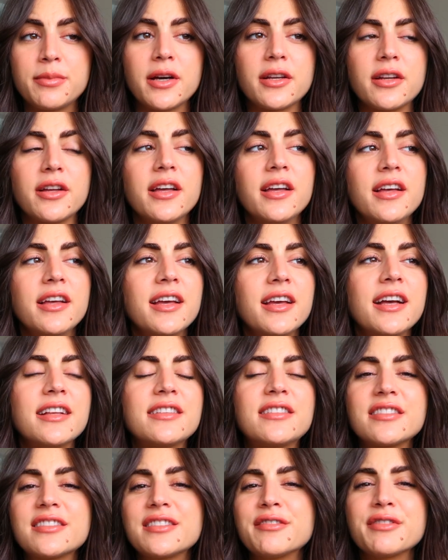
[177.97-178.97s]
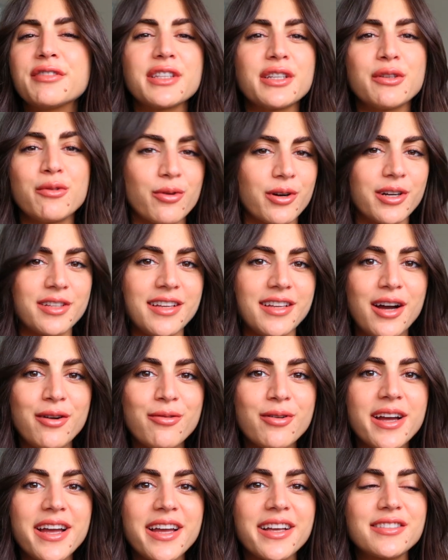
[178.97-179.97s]
but it doesn't really work that
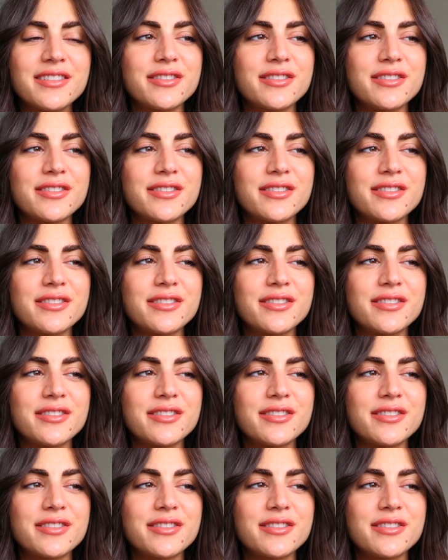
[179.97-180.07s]
way.